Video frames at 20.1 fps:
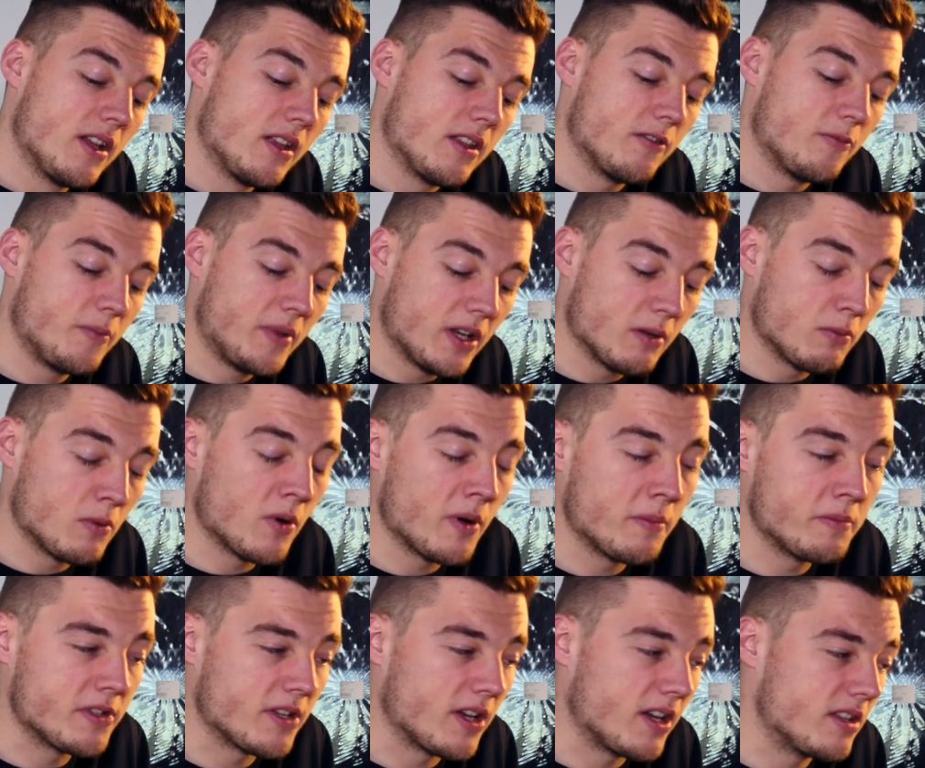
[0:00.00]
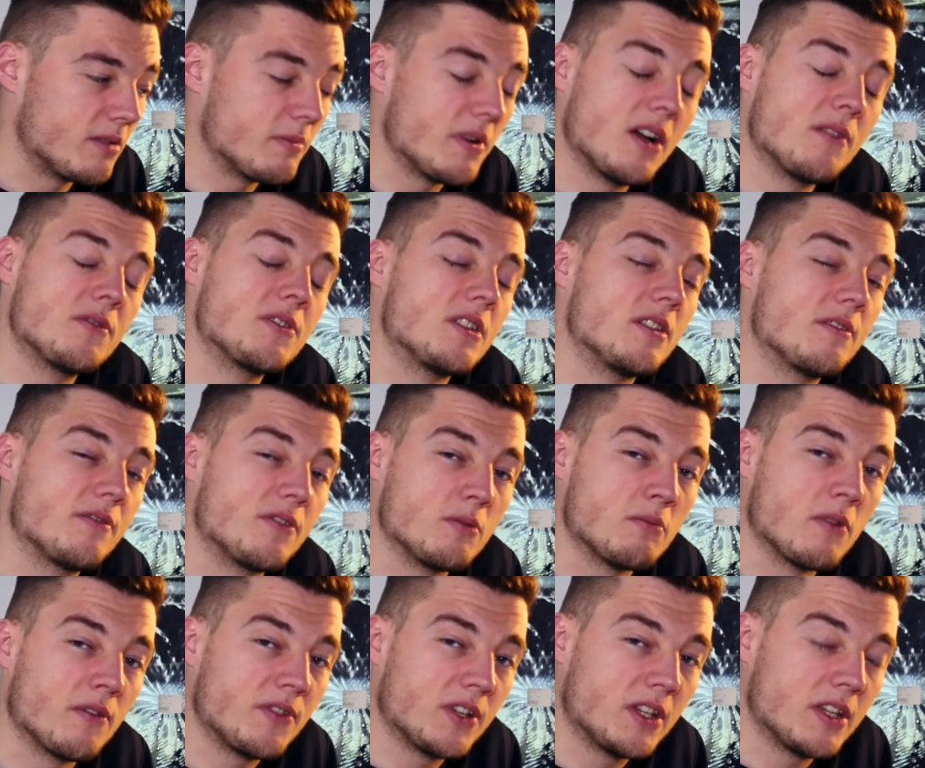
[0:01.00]
they've been on my website, they might have seen a few of
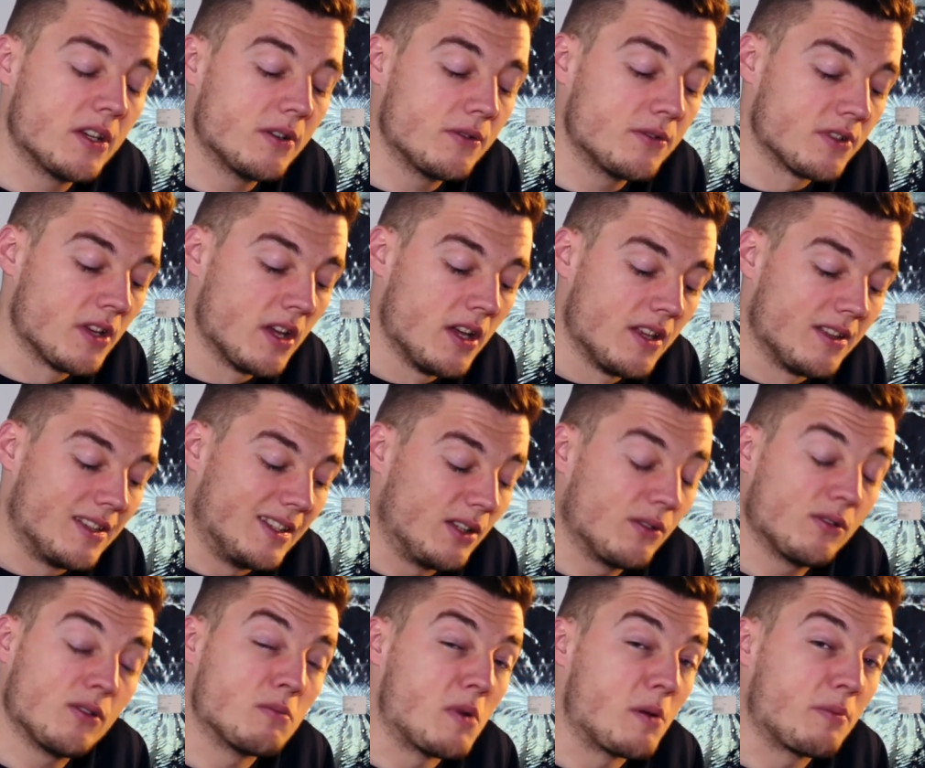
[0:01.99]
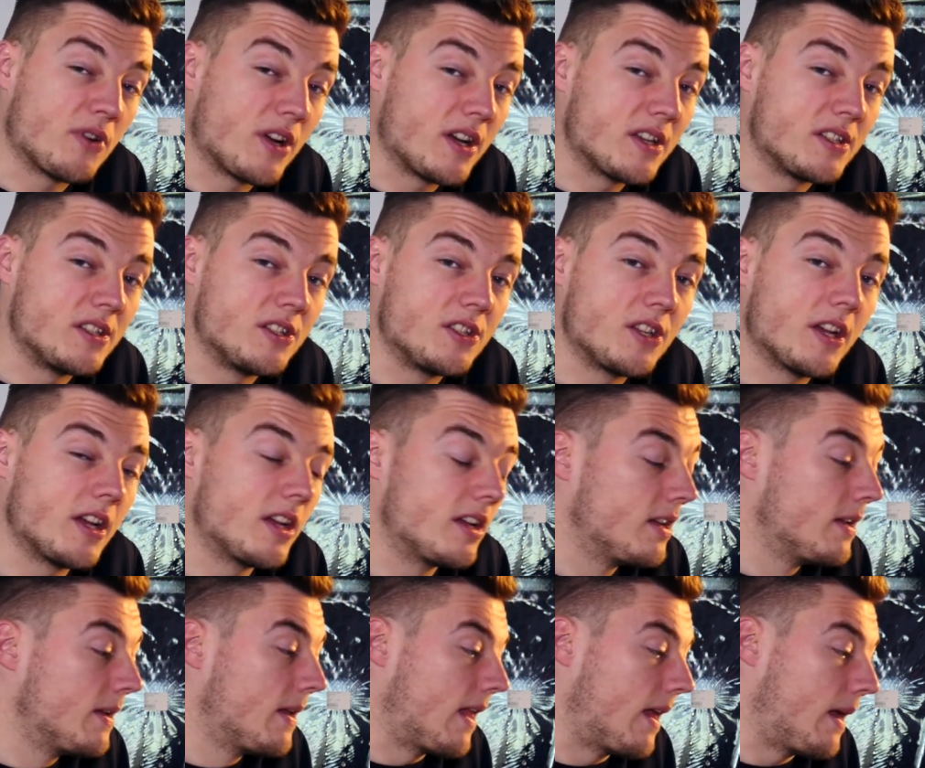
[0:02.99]
my videos, they don't know my prices yet,
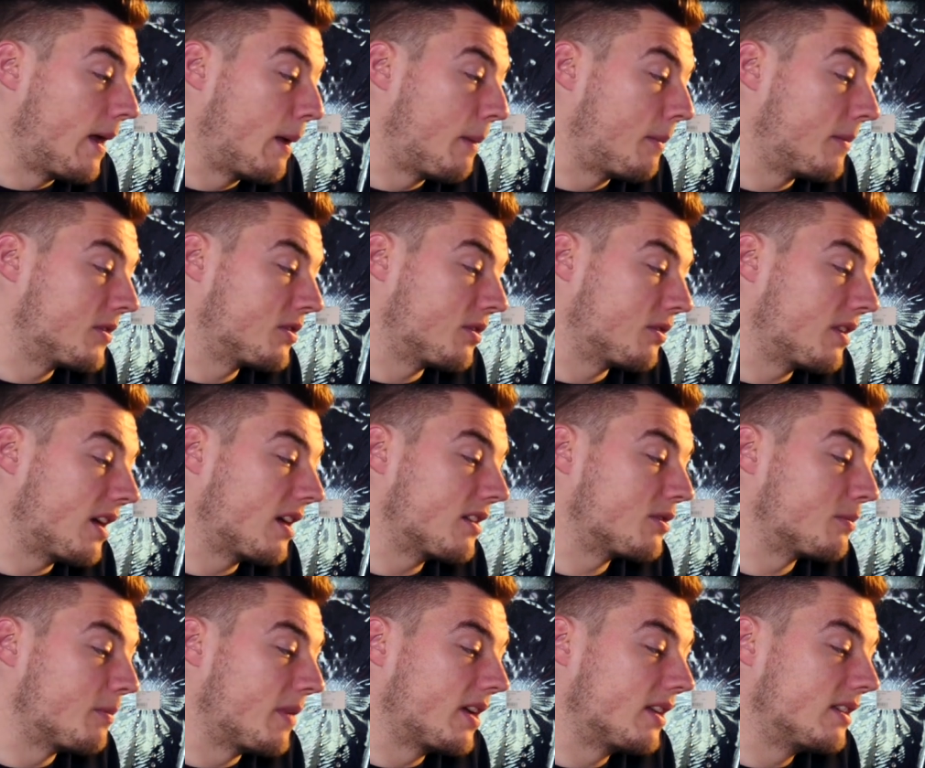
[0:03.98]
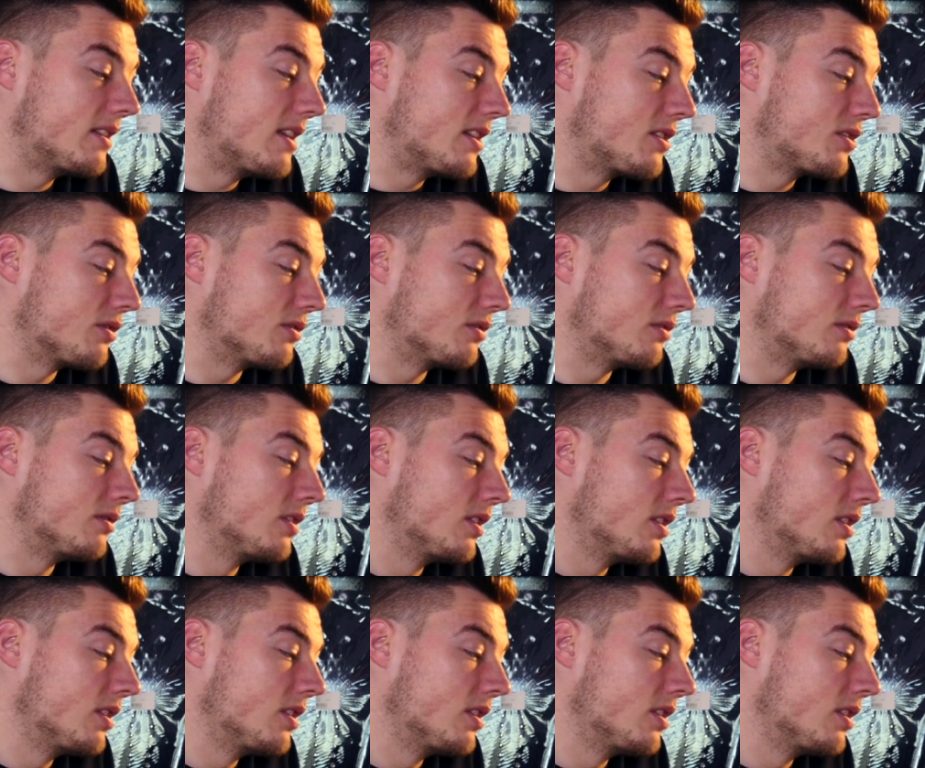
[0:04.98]
so that's my initial